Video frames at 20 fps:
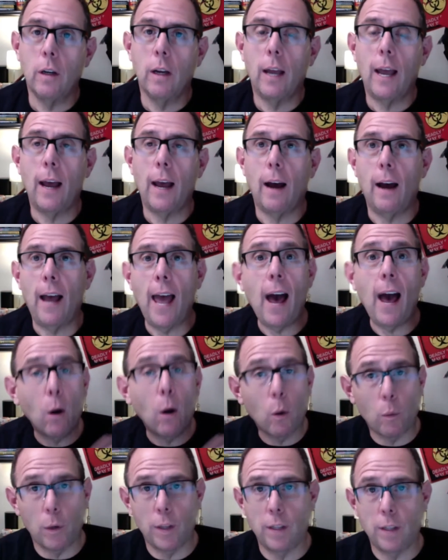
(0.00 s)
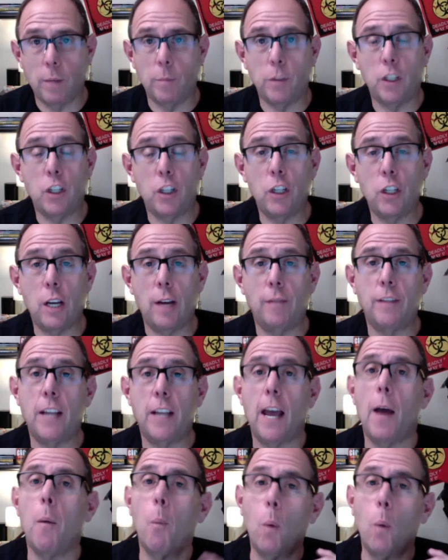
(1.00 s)
Algorithms shift.
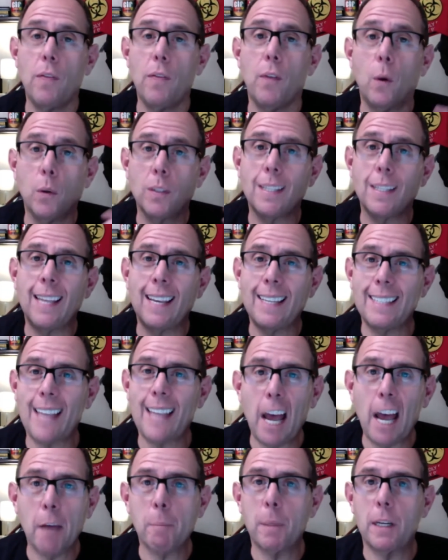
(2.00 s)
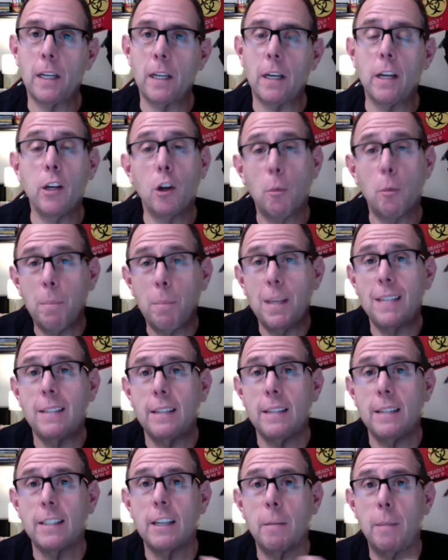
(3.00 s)
And when those things happen, your
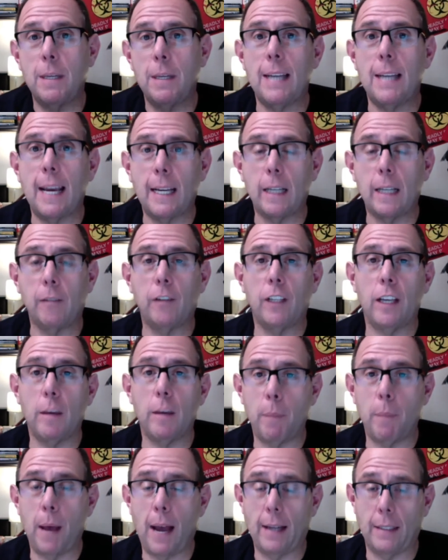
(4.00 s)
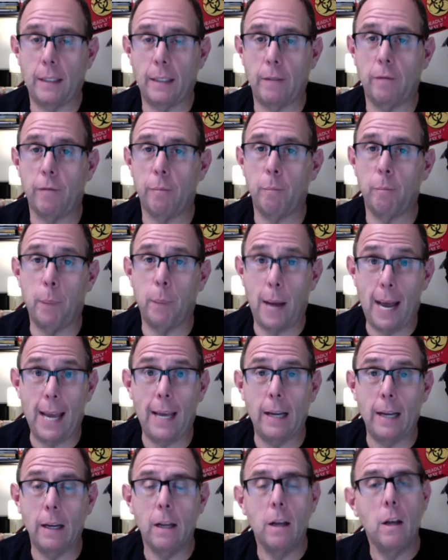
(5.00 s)
business can be negatively impacted by
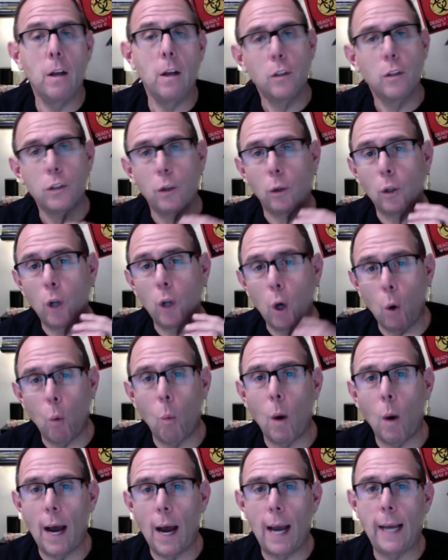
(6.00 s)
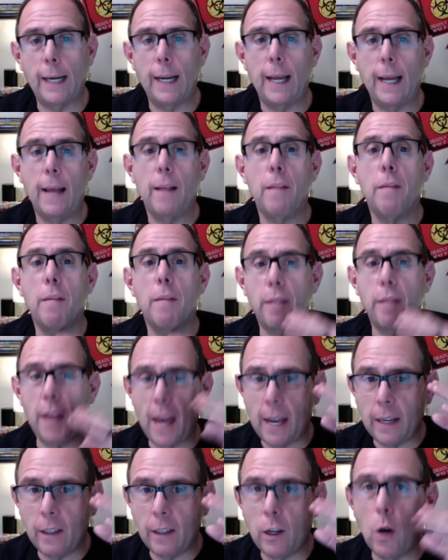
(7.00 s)
it. So go wide,
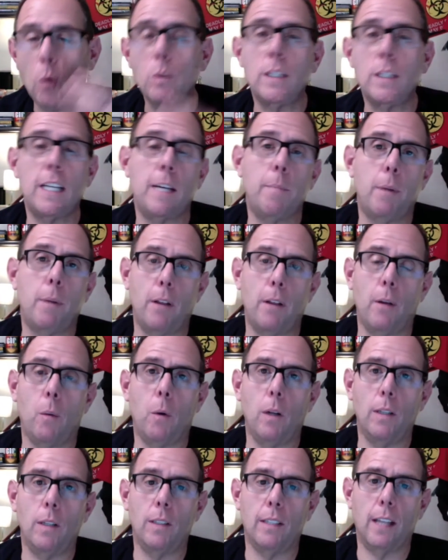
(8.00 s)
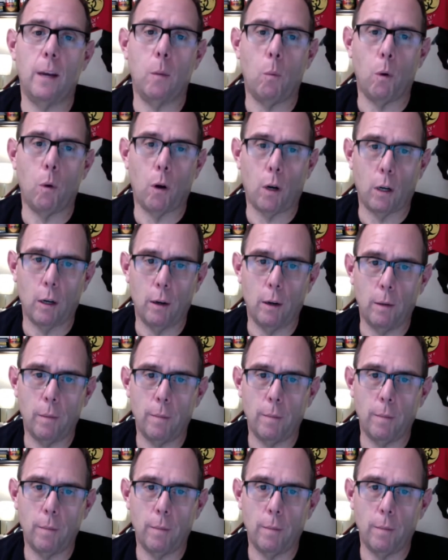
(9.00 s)
then go deep on the ones that work.